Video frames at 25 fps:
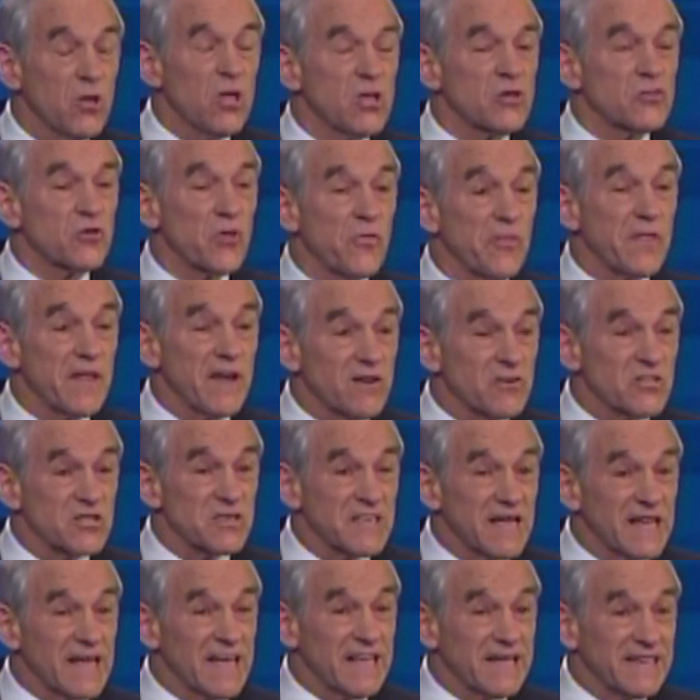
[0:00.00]
So they're
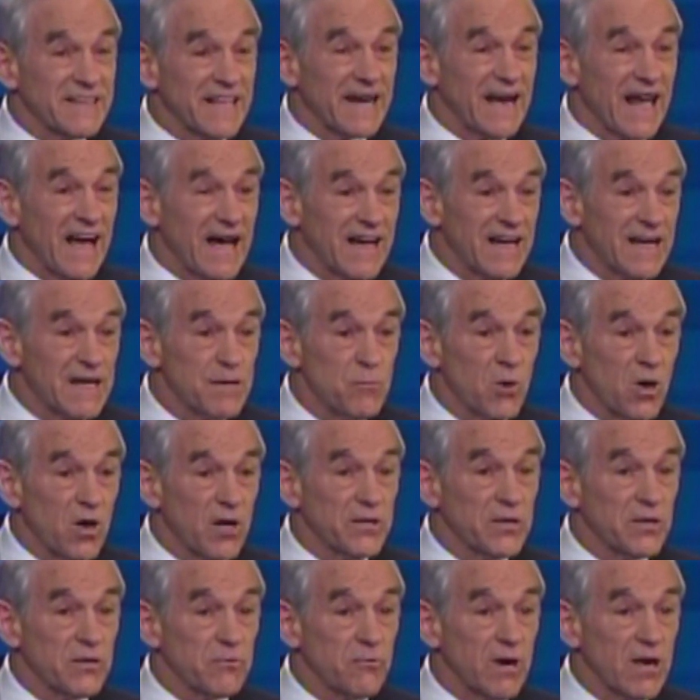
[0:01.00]
saying that I'm on
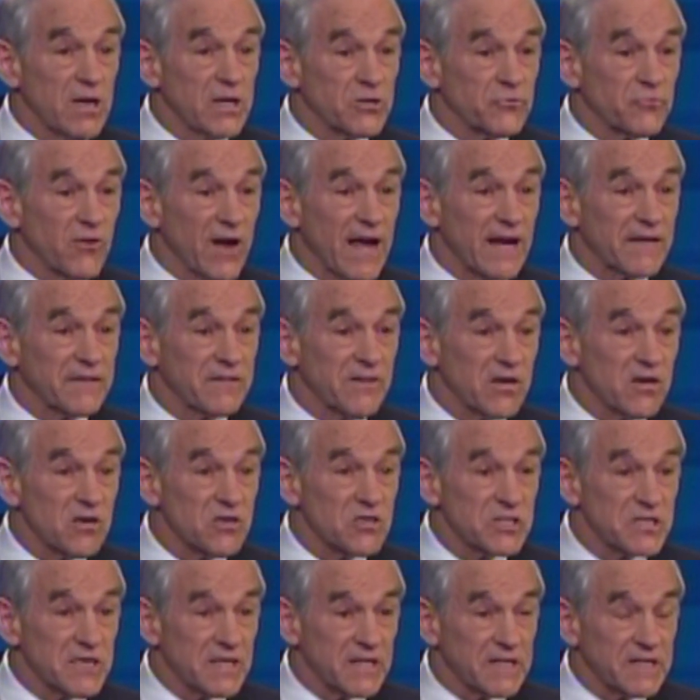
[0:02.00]
the right track. They're
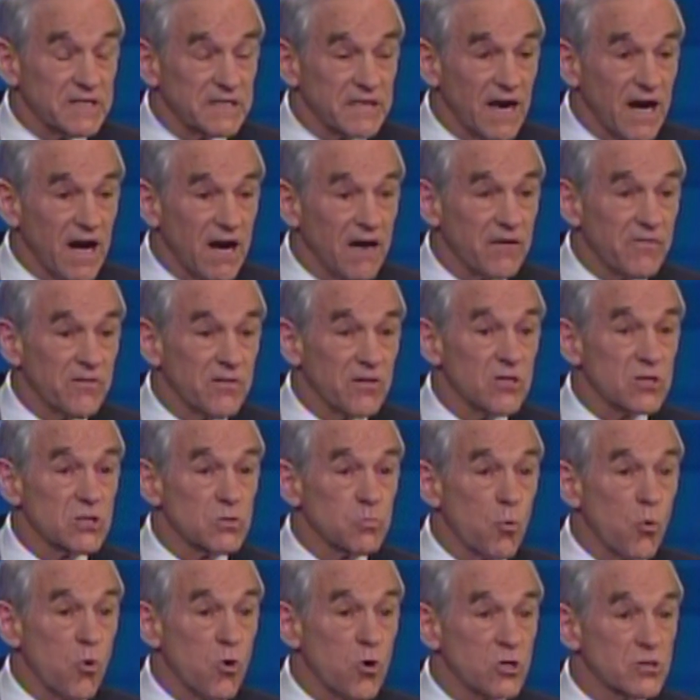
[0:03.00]
sick and tired of those
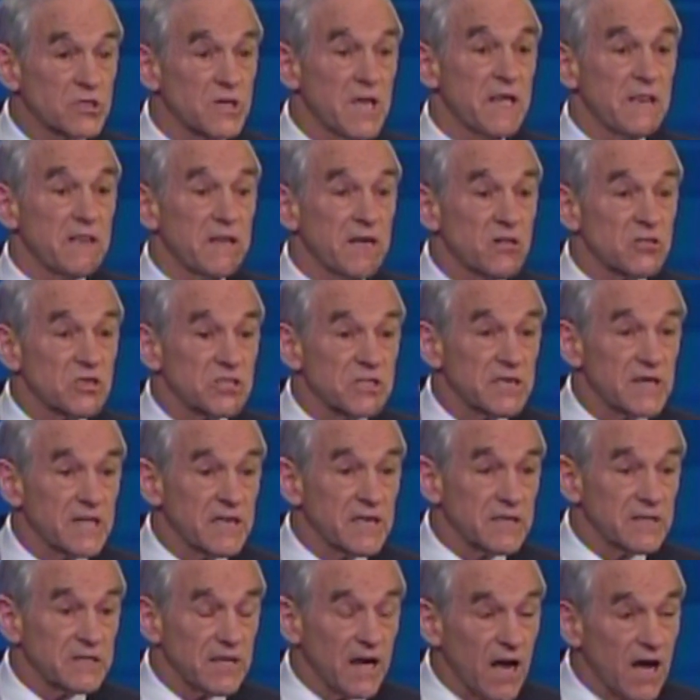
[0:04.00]
wars. They're sick
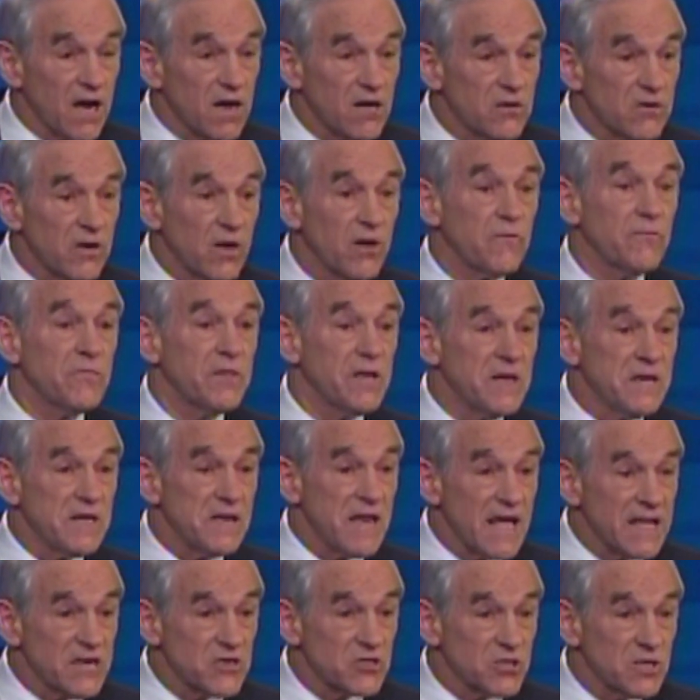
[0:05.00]
and tired of the
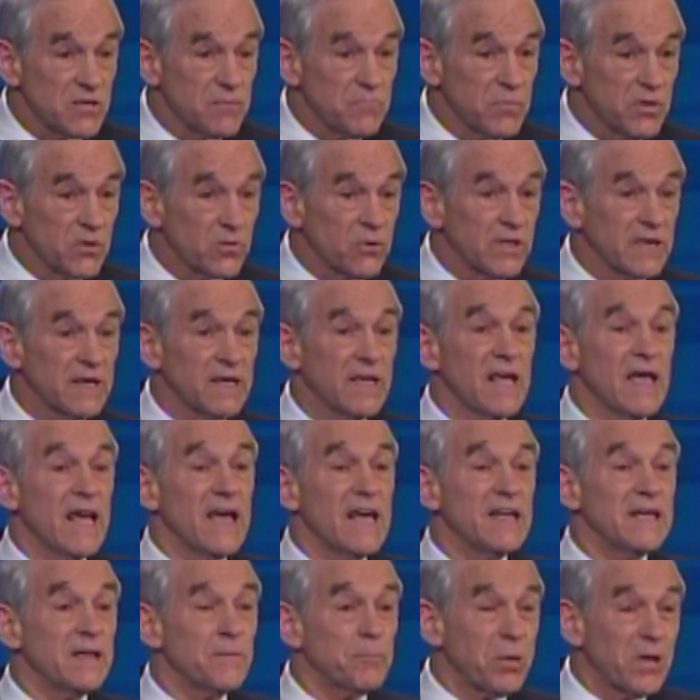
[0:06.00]
nation building
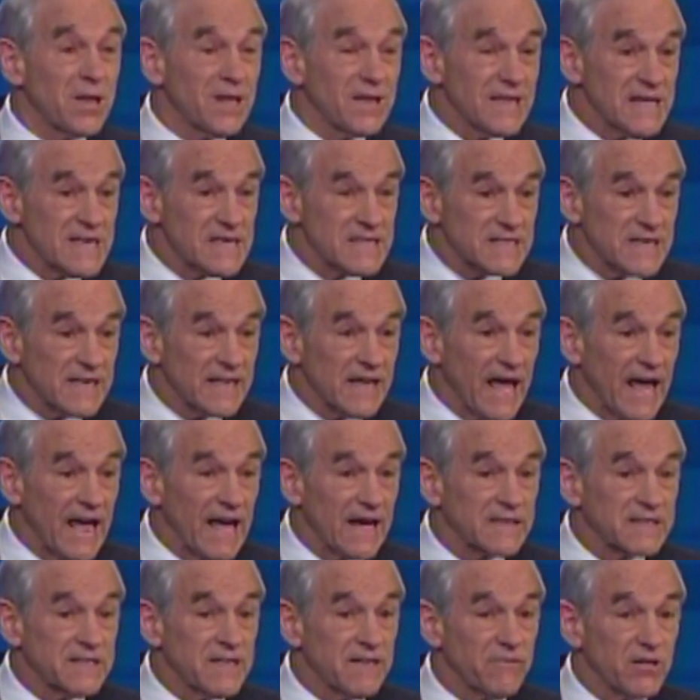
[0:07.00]
and the policing
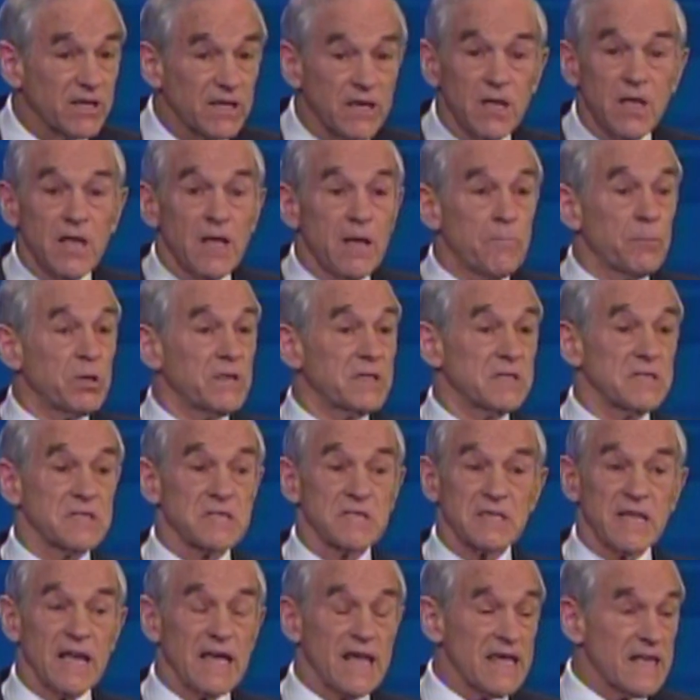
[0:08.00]
activity. But to
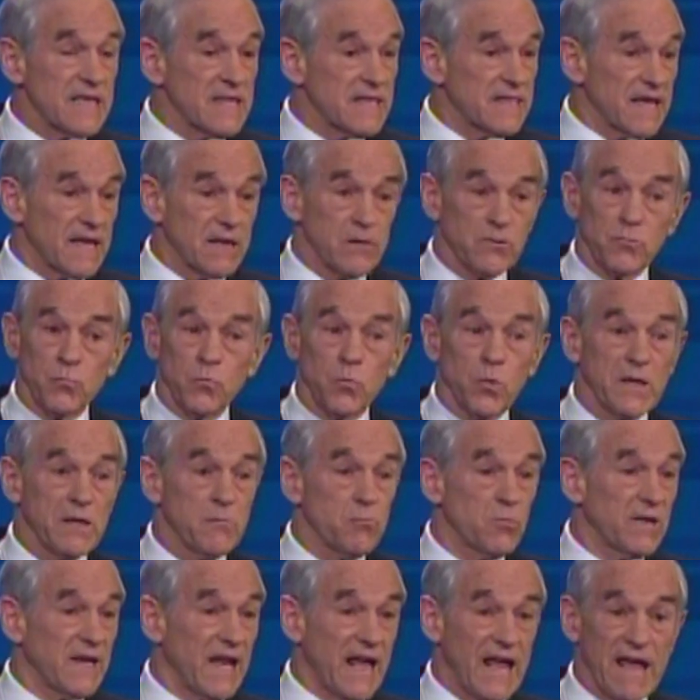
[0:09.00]
say that we
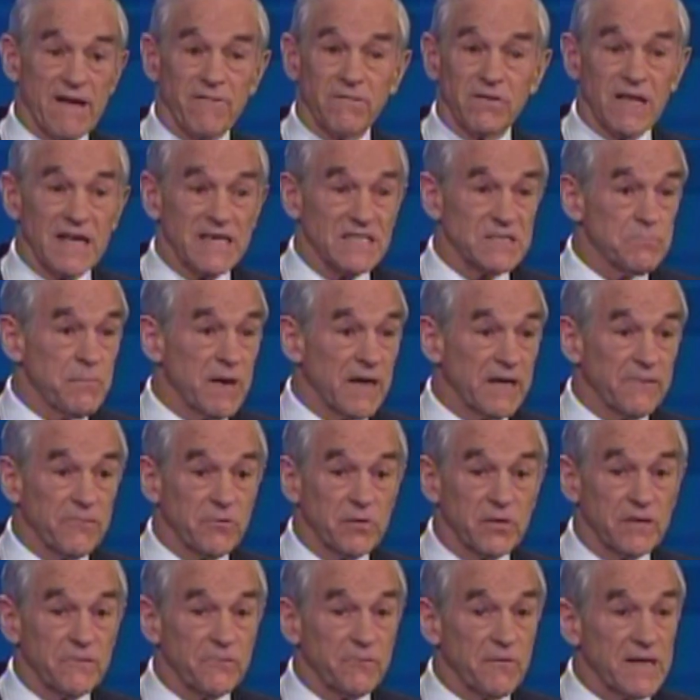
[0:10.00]
would have less money for
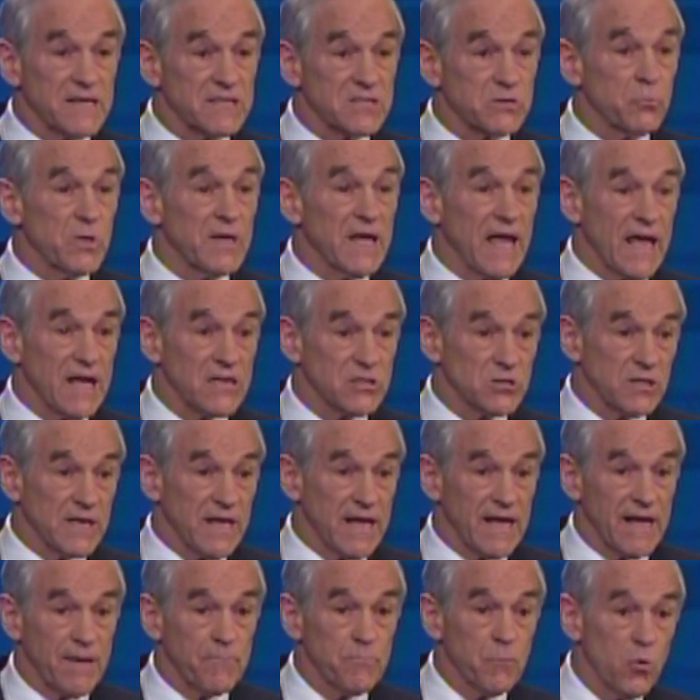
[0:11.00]
defense, we actually
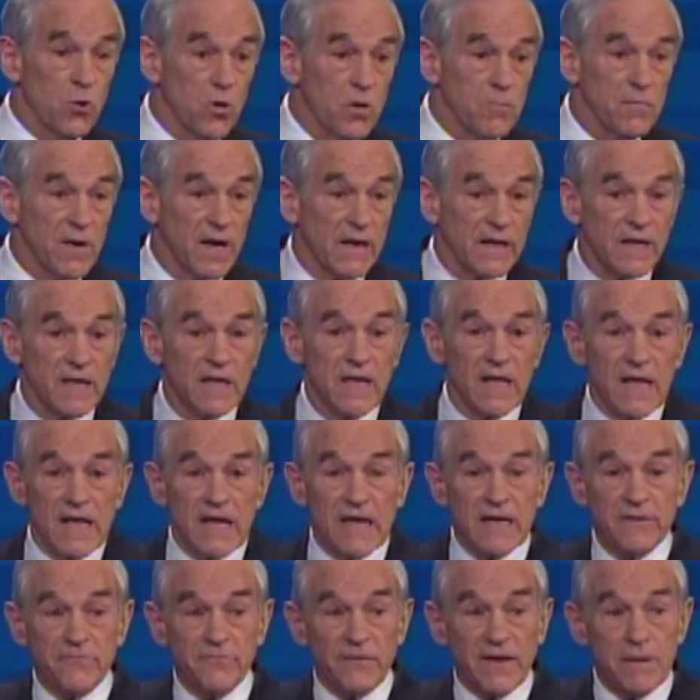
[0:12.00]
have more money.
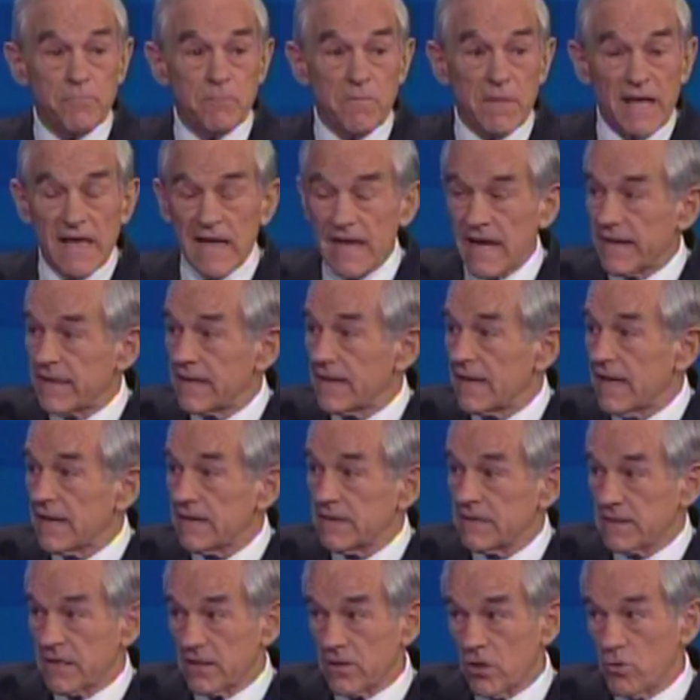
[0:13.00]
And if I may, I'd like
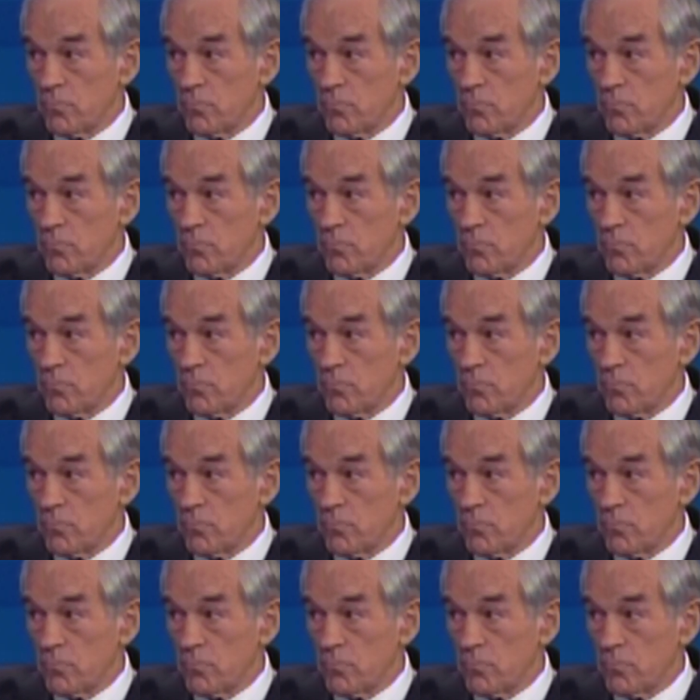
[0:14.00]
to go